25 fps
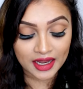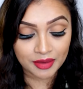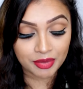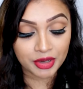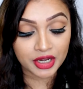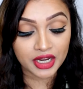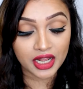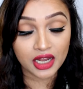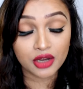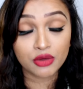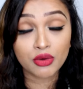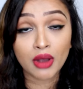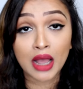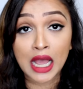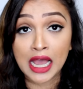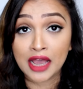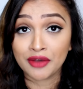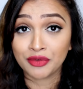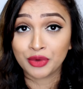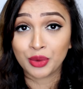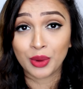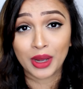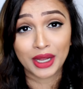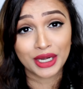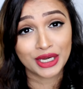let me tell you, I
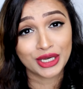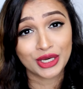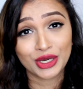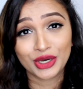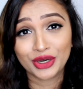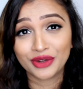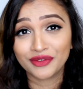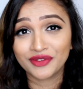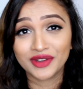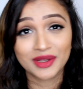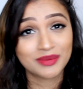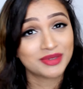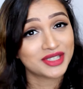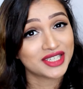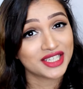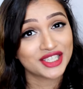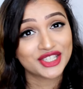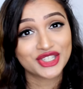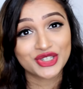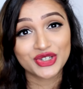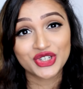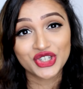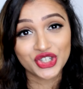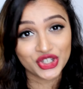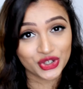have quite a lot of
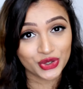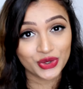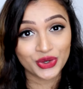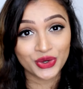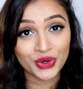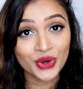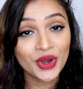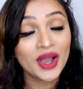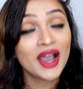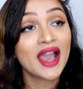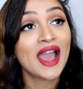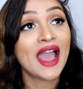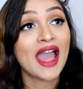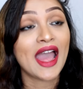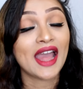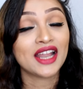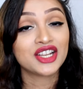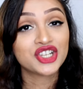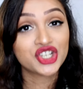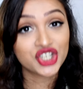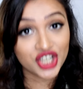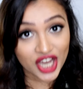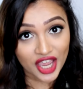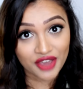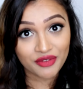lipsticks to show
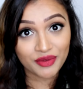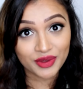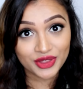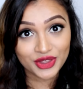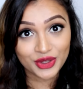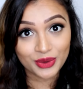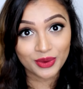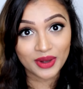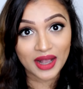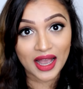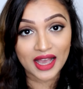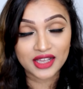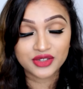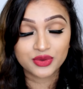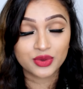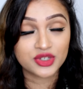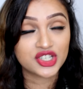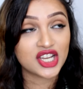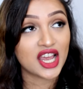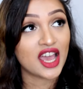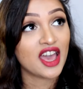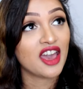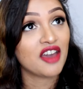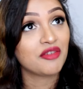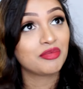and share with you guys,
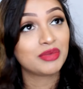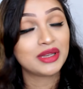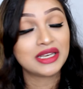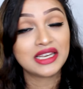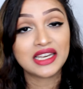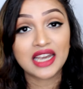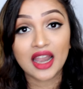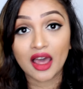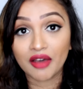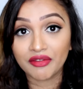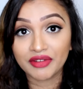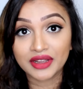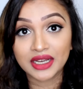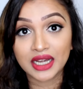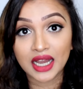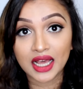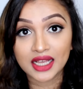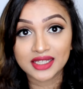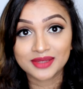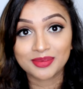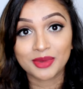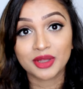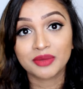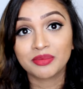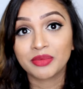which I have been loving
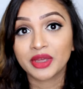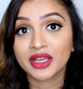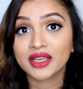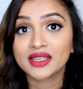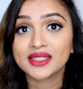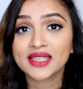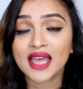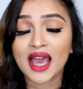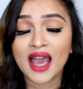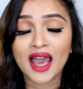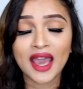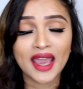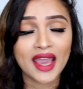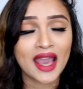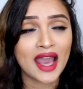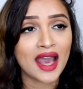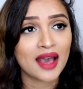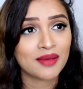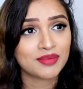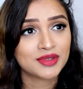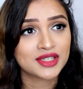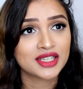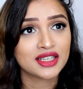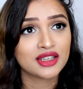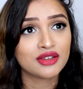last month, because I
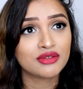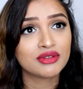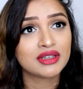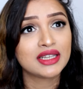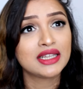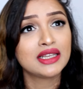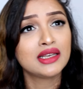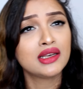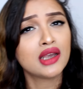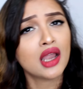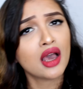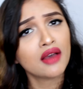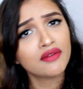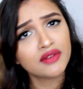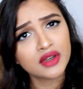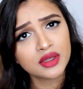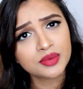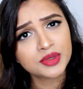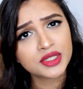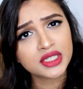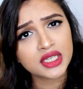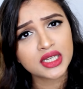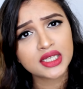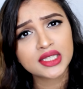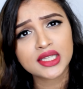absolutely love
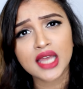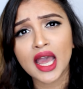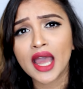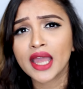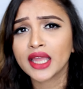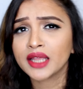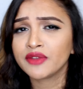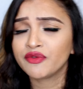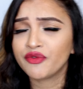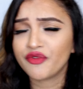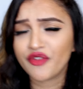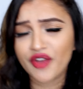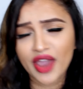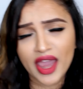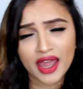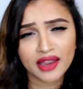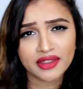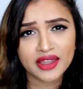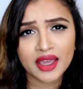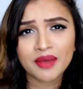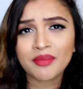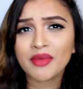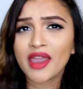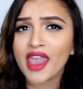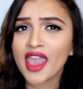lipsticks. I
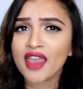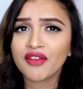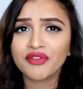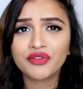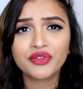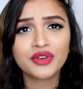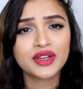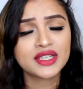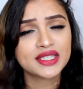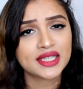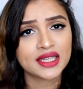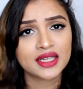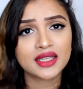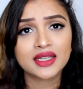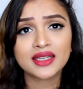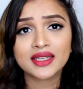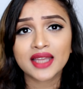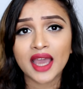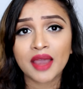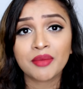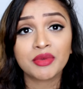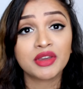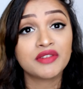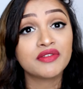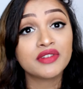wear them every single
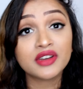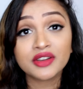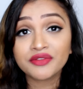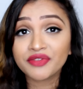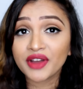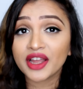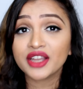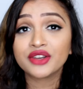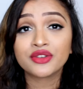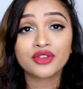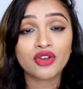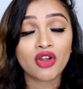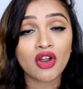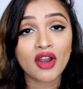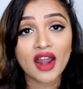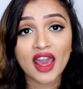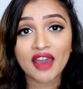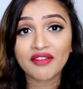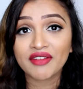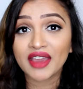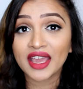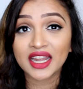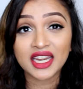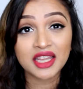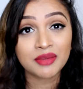time. Even if I do not
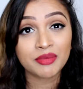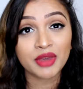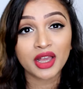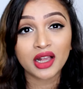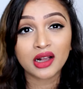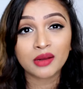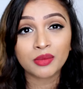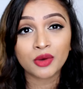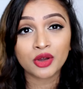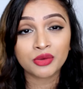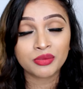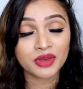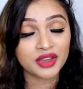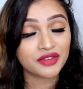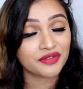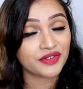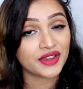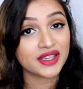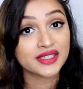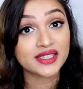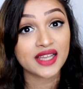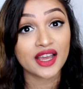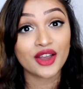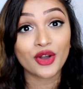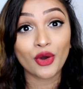have any makeup on my
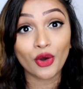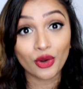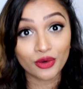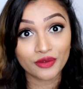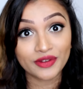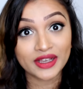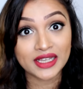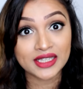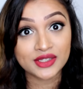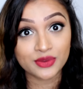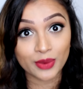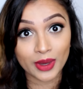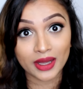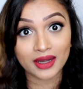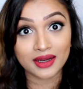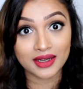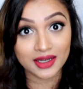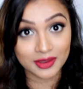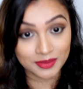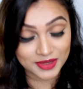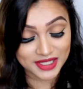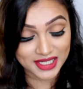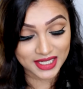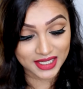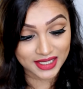face, I always wear a
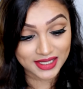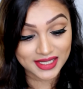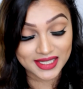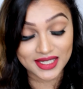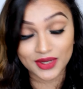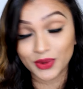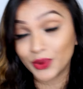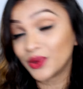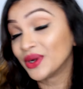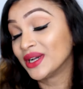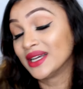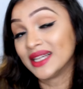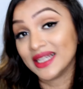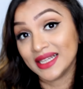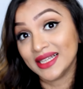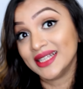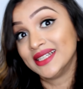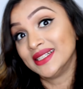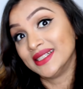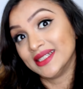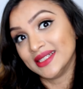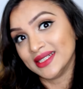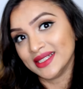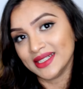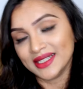lipstick. So
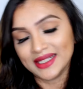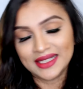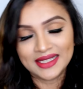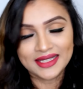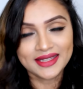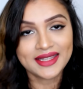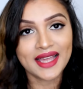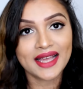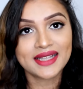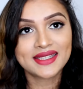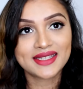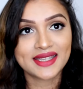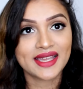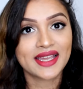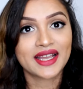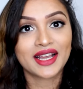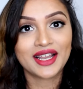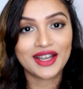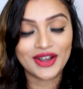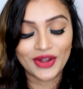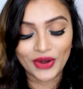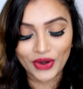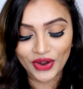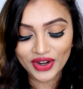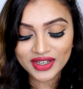that's saying
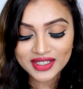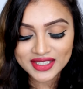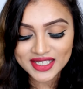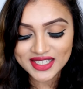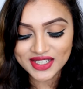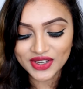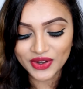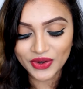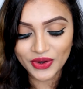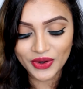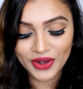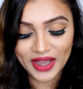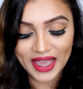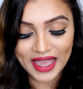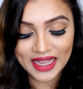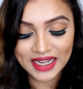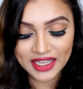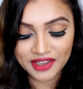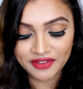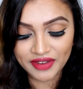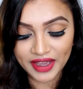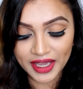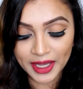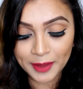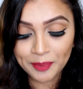a lot. So
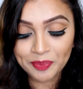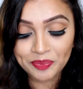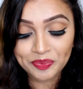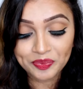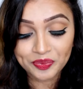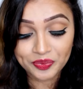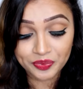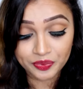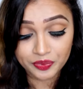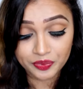anyway,